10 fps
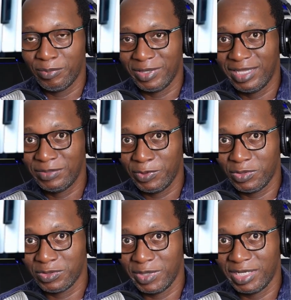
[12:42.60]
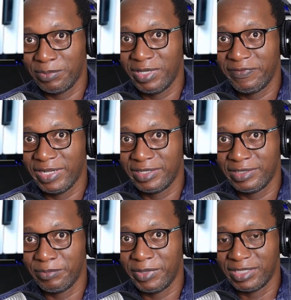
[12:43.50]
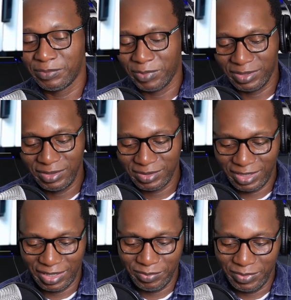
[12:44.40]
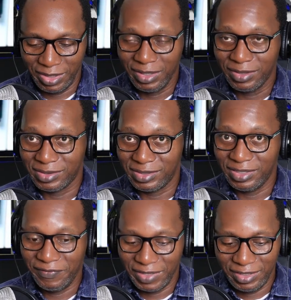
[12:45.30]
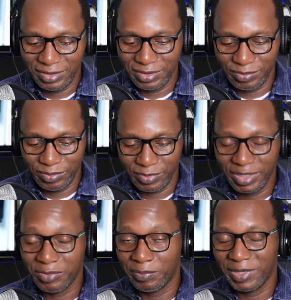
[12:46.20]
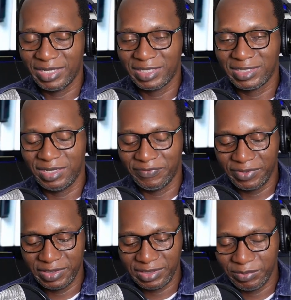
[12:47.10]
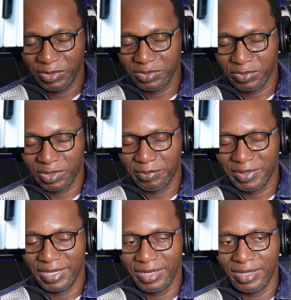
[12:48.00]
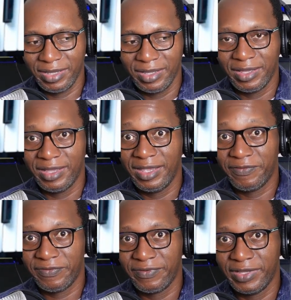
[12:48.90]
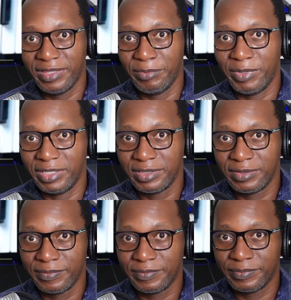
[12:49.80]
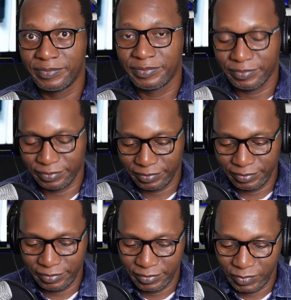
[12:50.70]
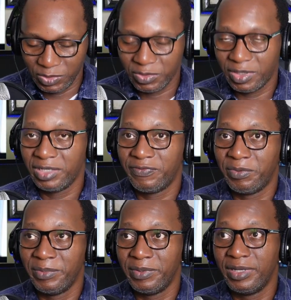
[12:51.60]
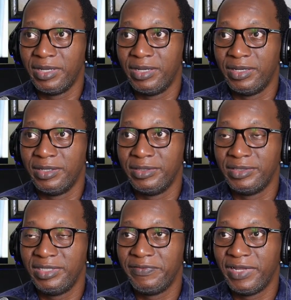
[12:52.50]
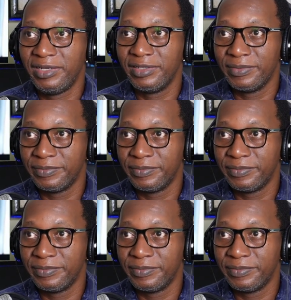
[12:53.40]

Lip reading: But that's because we had a B flat in the bass. But this time, it's a D flat, and we're playing it as an inversion because we're going to play F in the bass. So going it from G flat